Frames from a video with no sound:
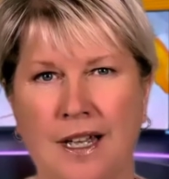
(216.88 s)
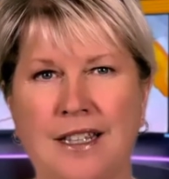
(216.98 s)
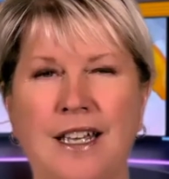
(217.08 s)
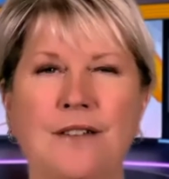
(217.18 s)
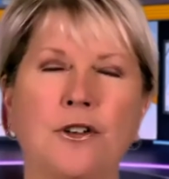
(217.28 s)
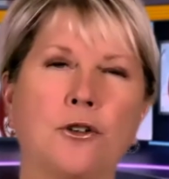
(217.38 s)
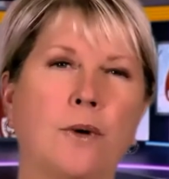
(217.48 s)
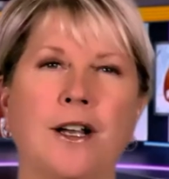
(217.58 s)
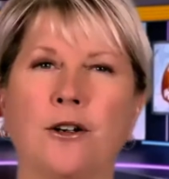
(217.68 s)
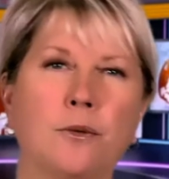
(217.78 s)
And the even
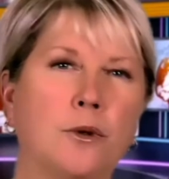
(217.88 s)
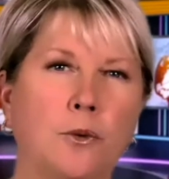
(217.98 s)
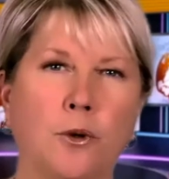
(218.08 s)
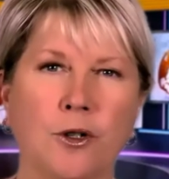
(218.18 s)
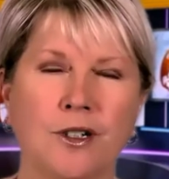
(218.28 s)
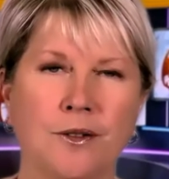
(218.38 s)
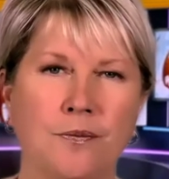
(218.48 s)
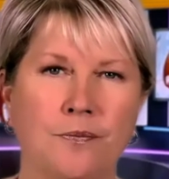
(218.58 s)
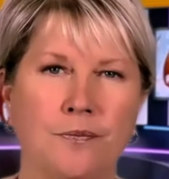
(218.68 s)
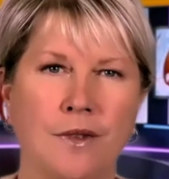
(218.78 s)
greater reward,
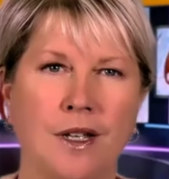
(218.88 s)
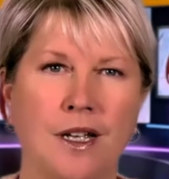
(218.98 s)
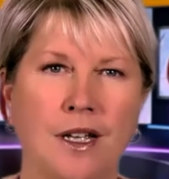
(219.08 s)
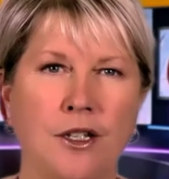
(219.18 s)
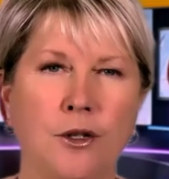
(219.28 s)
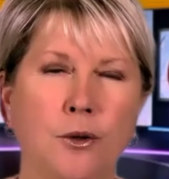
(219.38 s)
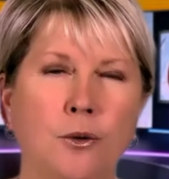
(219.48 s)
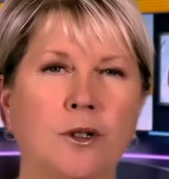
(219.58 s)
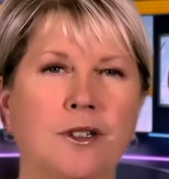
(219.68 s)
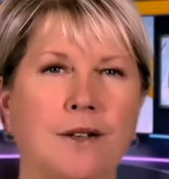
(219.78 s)
you
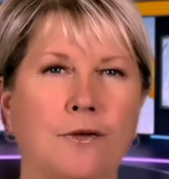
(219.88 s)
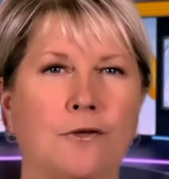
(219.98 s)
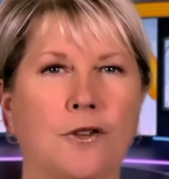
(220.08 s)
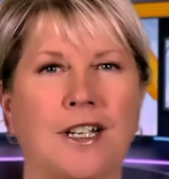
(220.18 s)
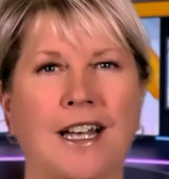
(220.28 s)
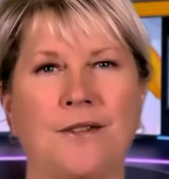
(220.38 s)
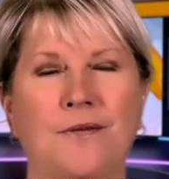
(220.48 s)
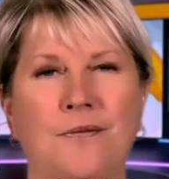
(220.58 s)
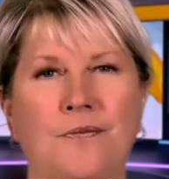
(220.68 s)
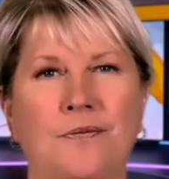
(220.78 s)
will never forget
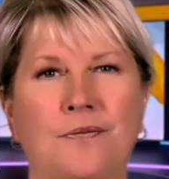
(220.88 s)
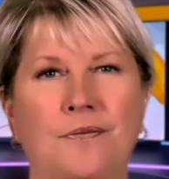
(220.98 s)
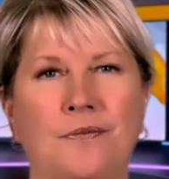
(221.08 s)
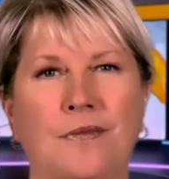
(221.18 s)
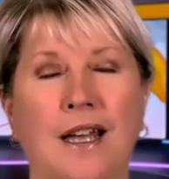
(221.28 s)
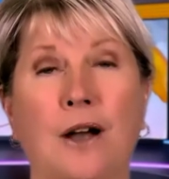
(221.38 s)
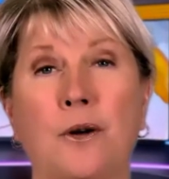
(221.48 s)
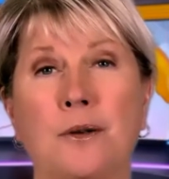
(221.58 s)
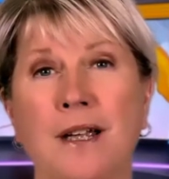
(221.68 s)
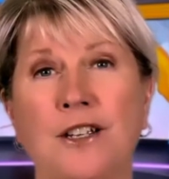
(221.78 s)

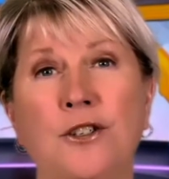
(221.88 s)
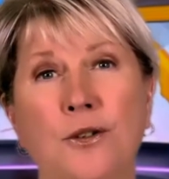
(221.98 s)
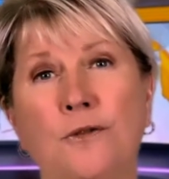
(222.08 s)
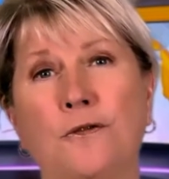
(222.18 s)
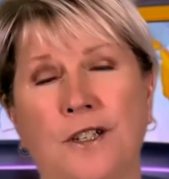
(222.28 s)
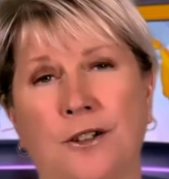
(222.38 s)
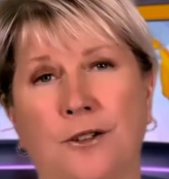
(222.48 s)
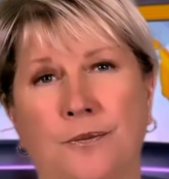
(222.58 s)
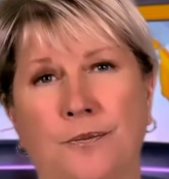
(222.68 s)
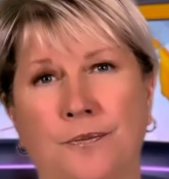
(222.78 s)
how it made you feel.